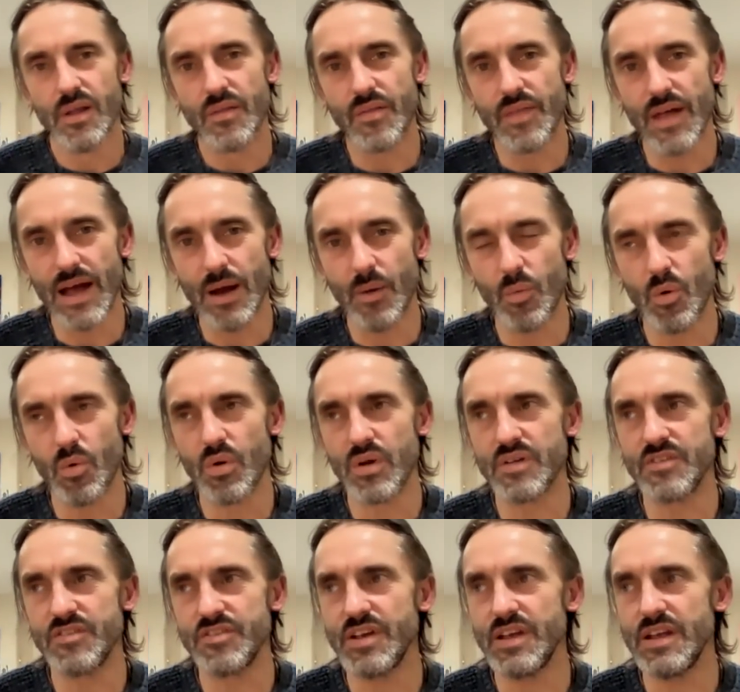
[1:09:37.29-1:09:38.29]
that will
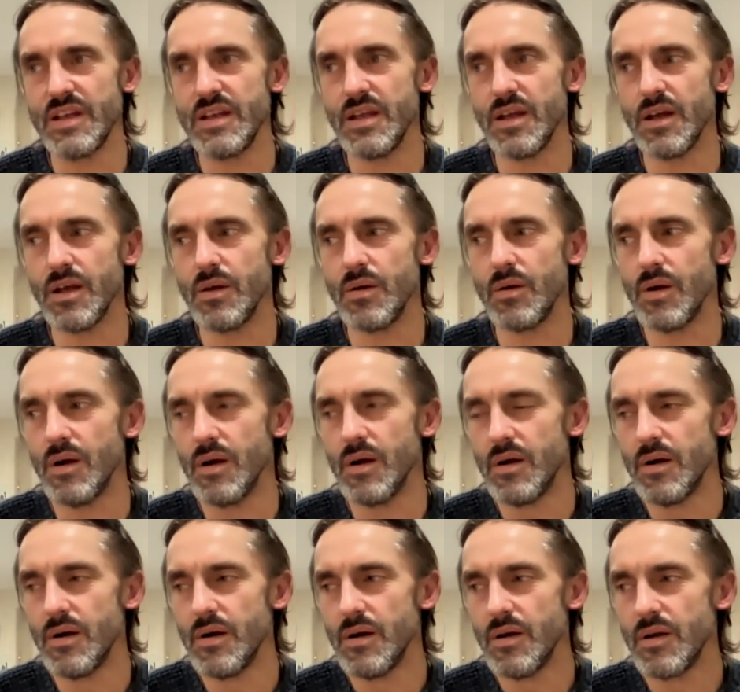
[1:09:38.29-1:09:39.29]
continue
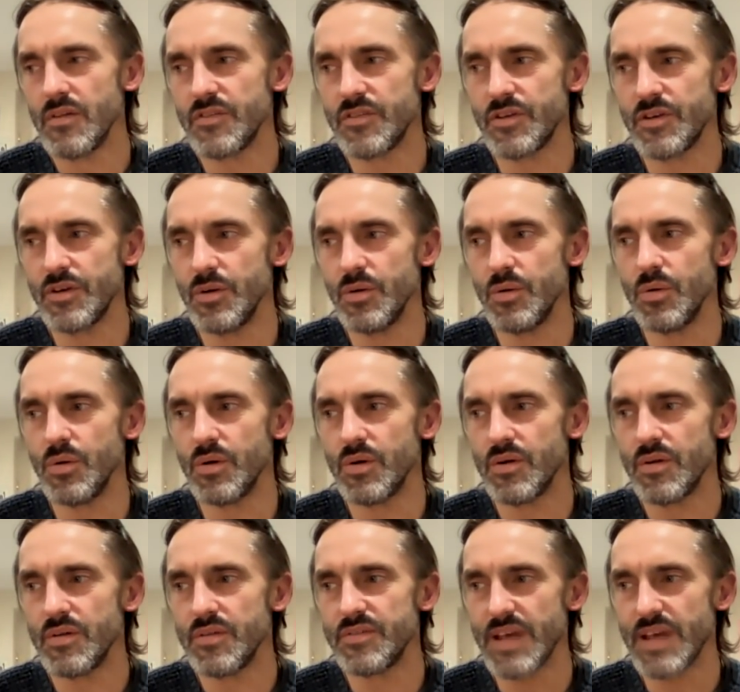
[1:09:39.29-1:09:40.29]
to
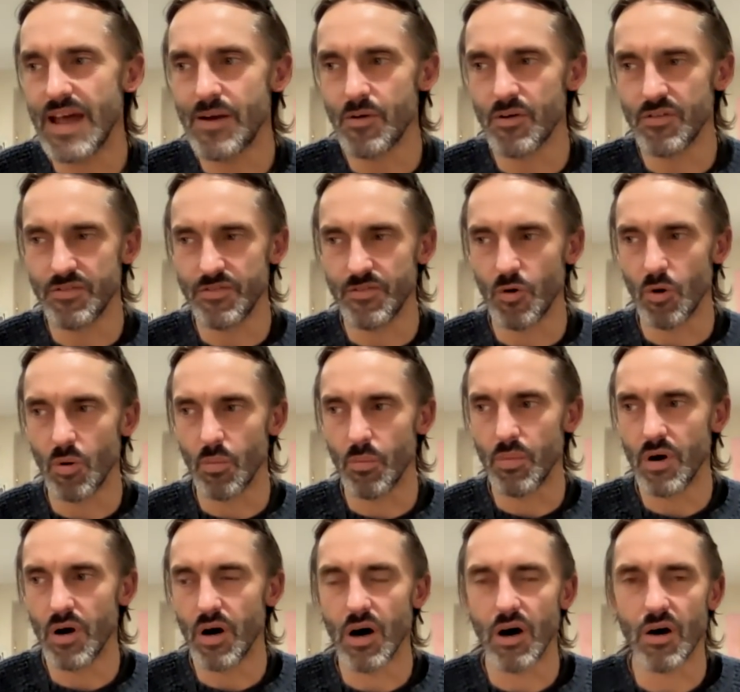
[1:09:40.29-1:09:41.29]
terraform
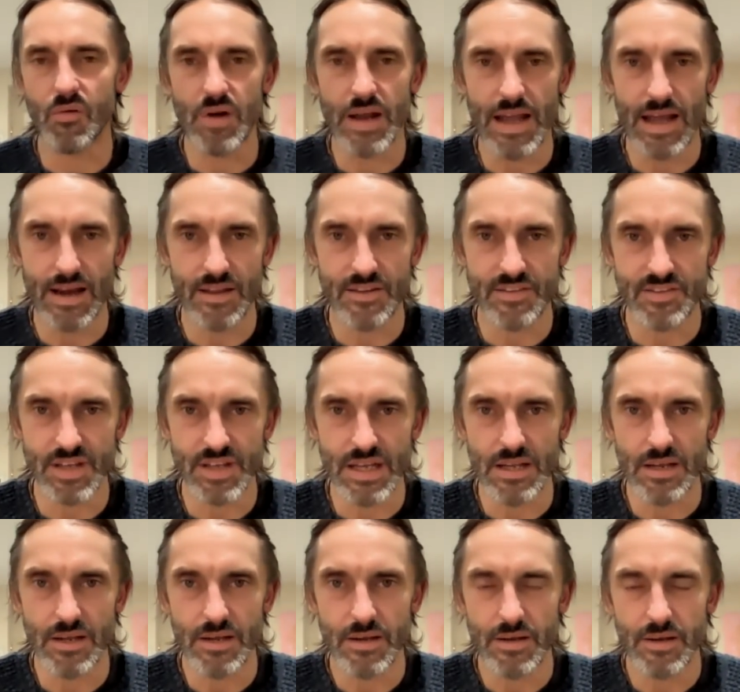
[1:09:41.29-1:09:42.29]
our
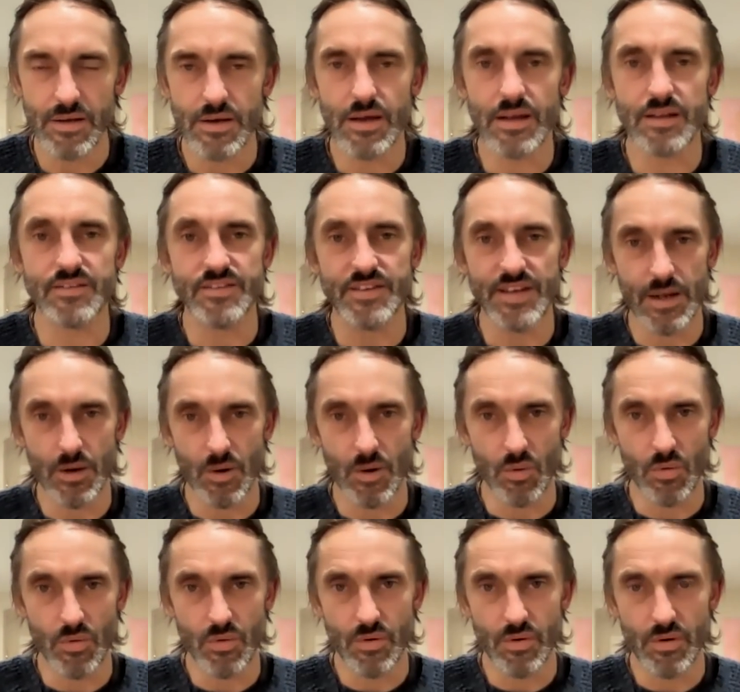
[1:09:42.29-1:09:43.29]
reality
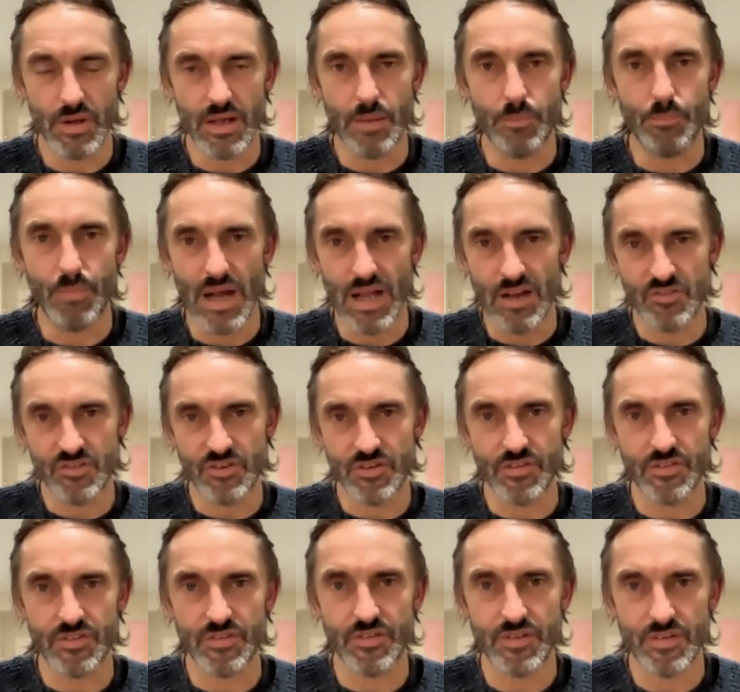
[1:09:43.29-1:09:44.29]
until it
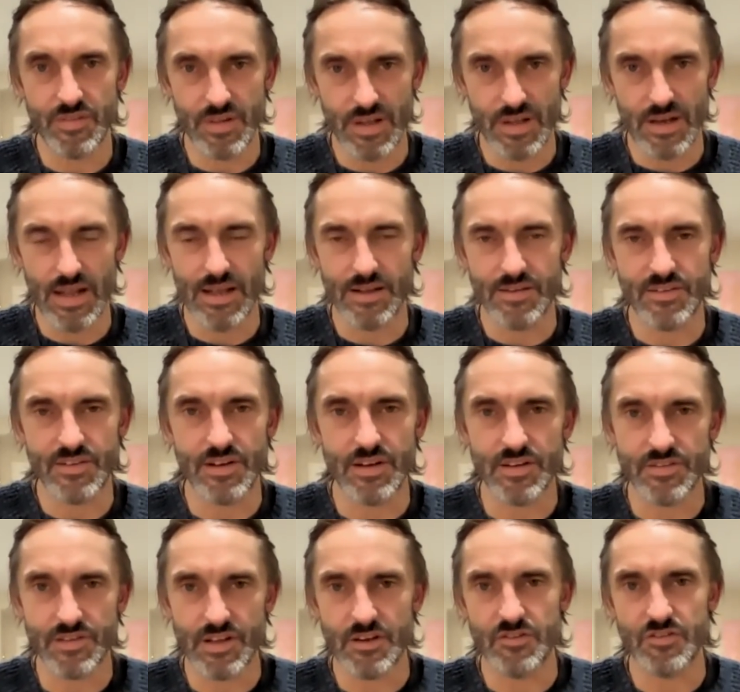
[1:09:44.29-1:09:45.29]
matches the Atlantean
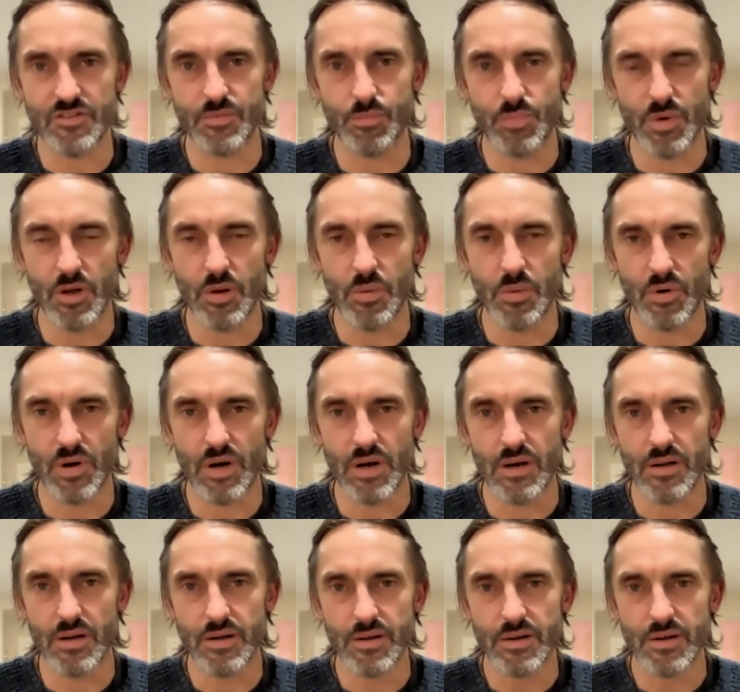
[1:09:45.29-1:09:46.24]
Ascension blueprint.